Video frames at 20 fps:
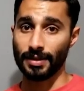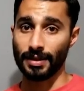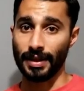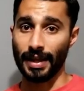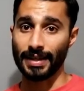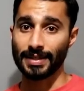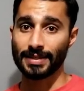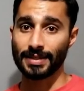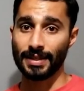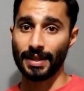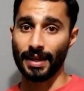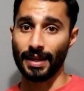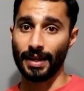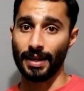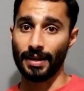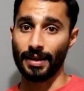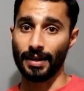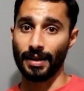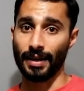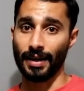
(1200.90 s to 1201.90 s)
less
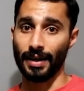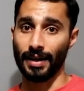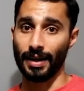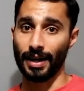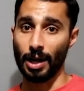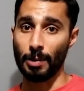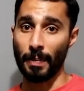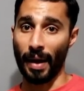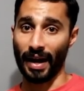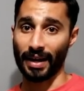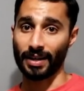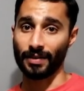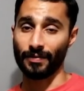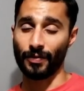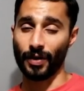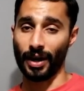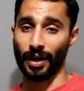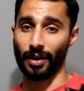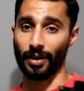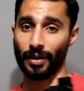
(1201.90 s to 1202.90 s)
than uh, a
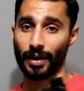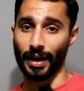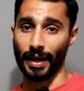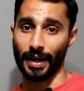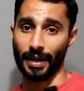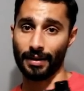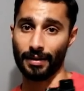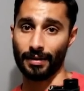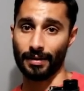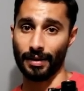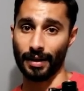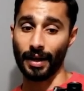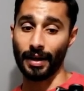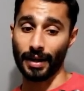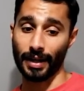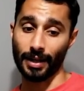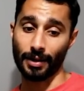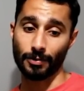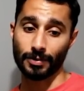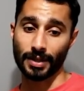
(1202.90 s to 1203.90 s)
magnifier and an
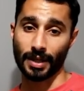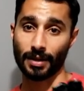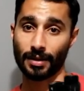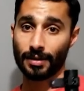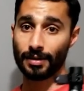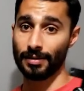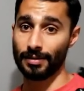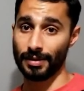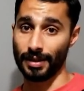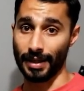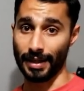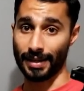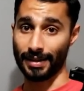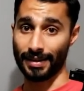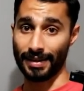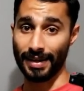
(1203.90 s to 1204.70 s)
EOTech, like,